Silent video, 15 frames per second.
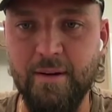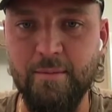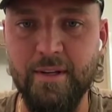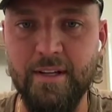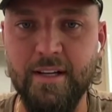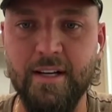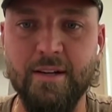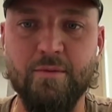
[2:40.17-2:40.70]

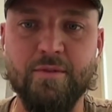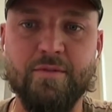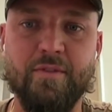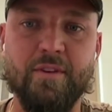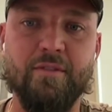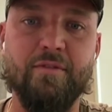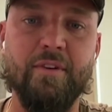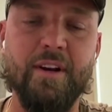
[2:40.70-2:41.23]
family, and it was for
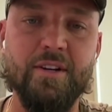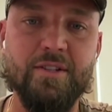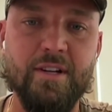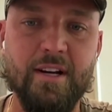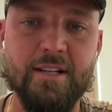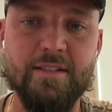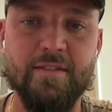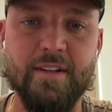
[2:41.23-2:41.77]
the
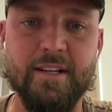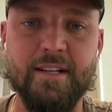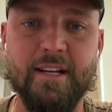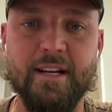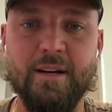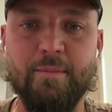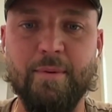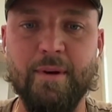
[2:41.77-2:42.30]
franchise of the
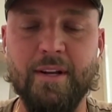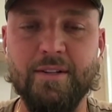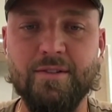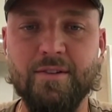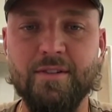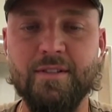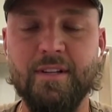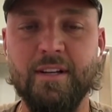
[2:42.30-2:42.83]
Indiana
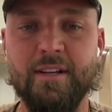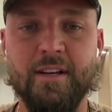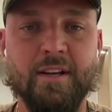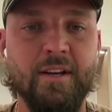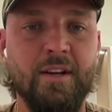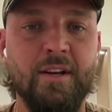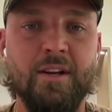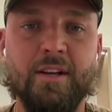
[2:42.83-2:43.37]
Pacers. Like,
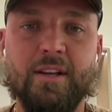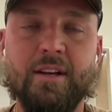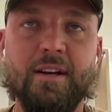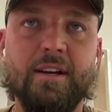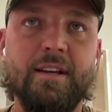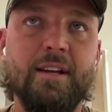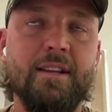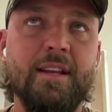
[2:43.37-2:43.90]

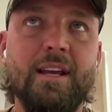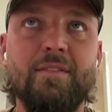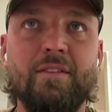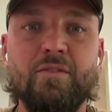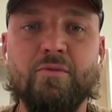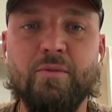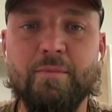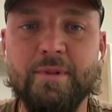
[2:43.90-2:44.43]
again, they have
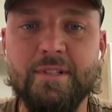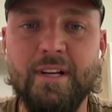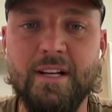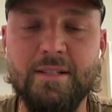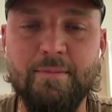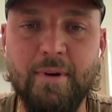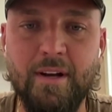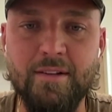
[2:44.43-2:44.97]
everyone
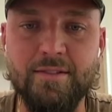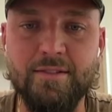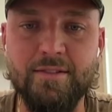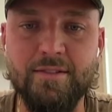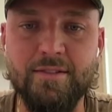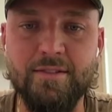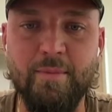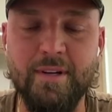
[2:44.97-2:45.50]
besides Miles
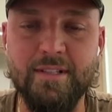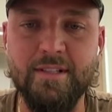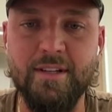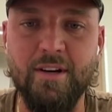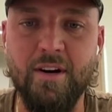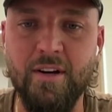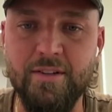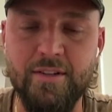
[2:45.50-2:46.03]
Turner basically
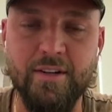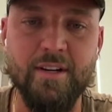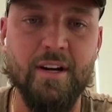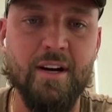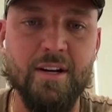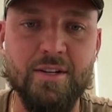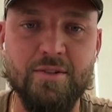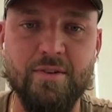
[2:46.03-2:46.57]
under
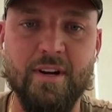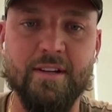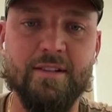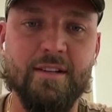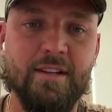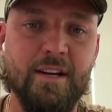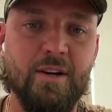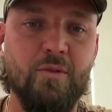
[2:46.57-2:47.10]
contract
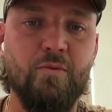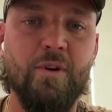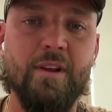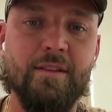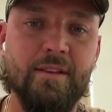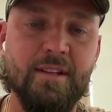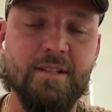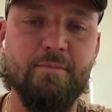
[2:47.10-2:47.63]
to kind of
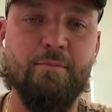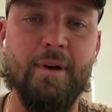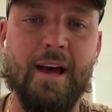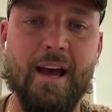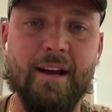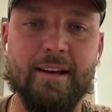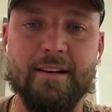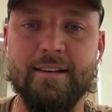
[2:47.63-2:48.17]
run this
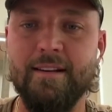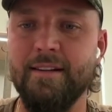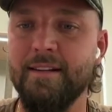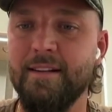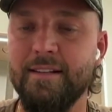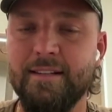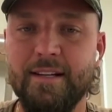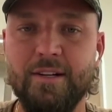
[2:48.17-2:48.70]
back and
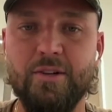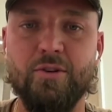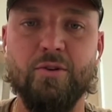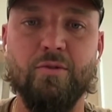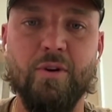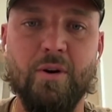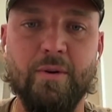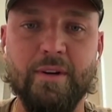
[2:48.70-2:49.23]
continue to
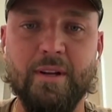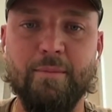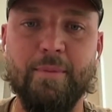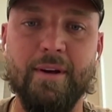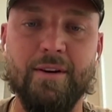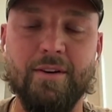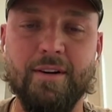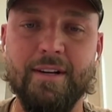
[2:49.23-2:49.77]
grow and get
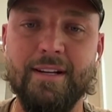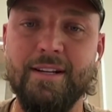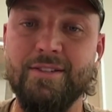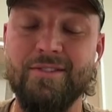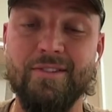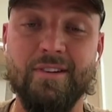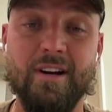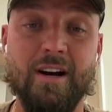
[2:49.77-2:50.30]
better in the
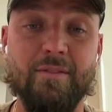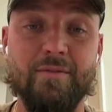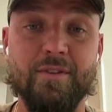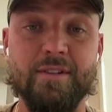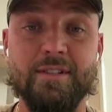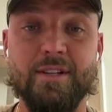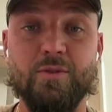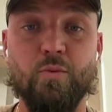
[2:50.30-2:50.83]
Eastern
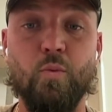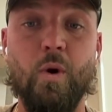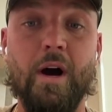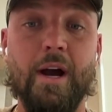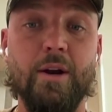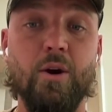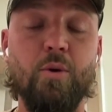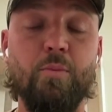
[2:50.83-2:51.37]
Conference. That's
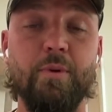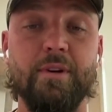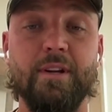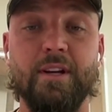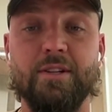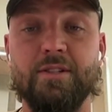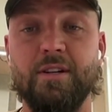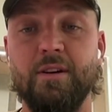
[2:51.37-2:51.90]
wide open
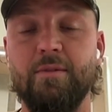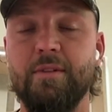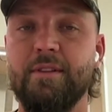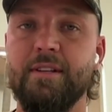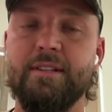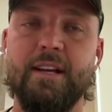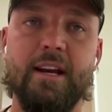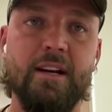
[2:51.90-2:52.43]
next year with the
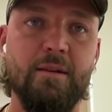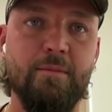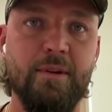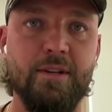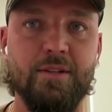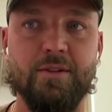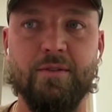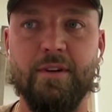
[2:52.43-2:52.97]
Tatum
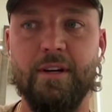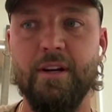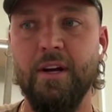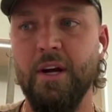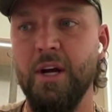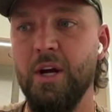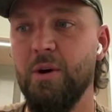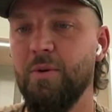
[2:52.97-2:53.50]
injury,
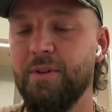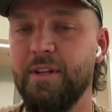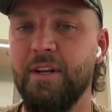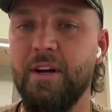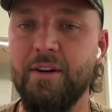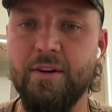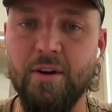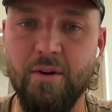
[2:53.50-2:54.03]
with the
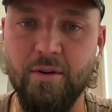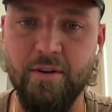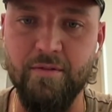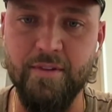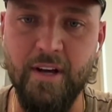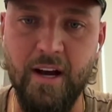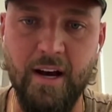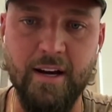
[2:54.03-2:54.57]
unknown of
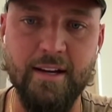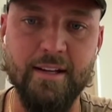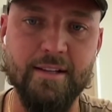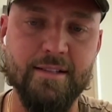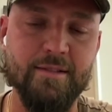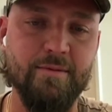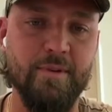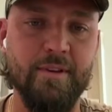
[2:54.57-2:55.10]

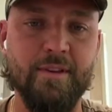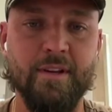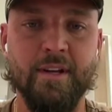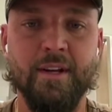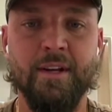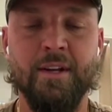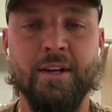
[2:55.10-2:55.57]
Giannis, with